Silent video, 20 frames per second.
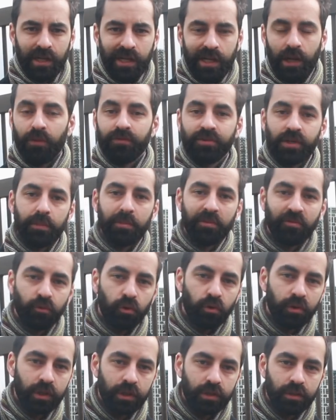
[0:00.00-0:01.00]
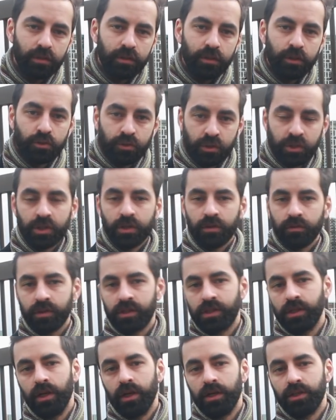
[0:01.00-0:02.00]
Now, I've said before that nutrition
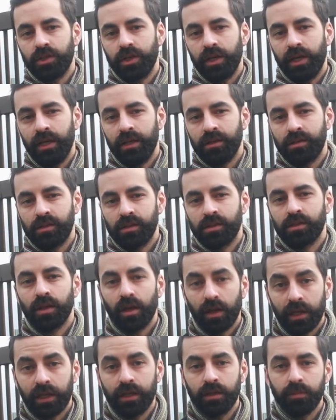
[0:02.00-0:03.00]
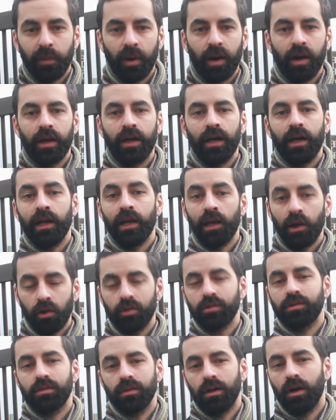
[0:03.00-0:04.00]
research is sullied by a
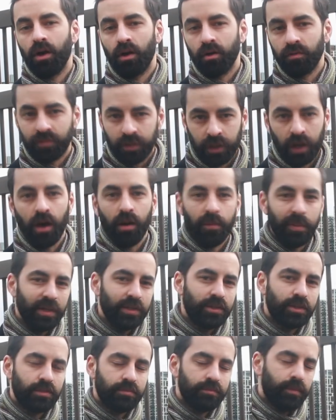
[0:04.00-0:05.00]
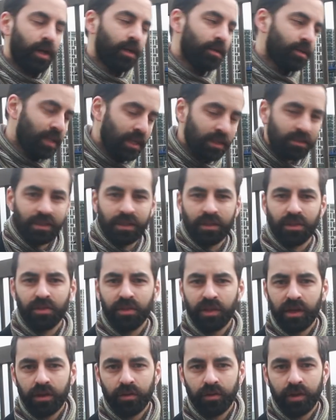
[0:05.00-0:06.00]
lot of garbage. Untested
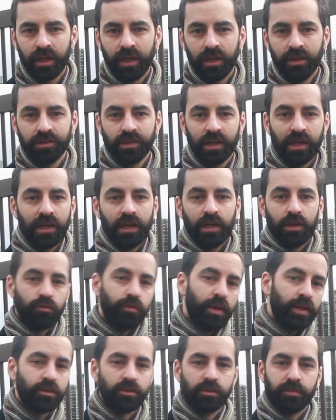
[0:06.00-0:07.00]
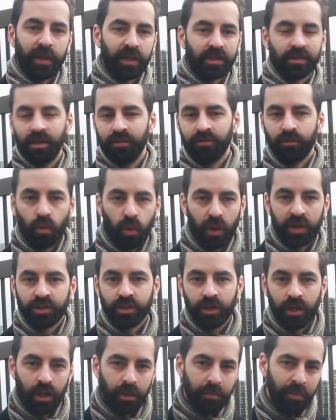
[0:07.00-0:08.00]
theories, retrospective
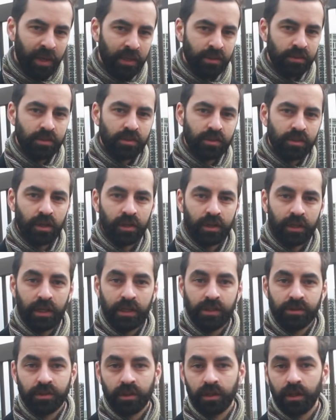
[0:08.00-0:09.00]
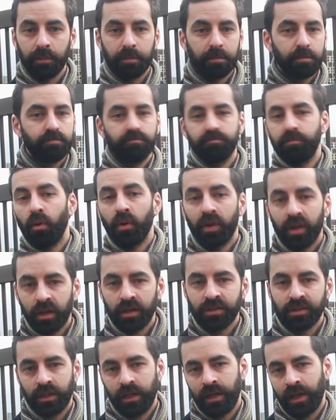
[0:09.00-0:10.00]
questionnaire-based studies that are
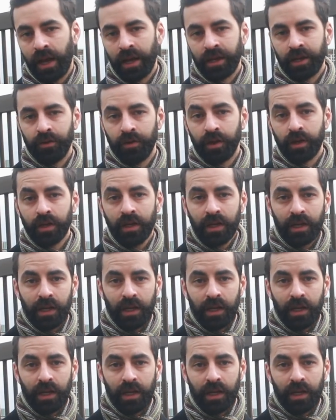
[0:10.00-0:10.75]
pointless and inaccurate,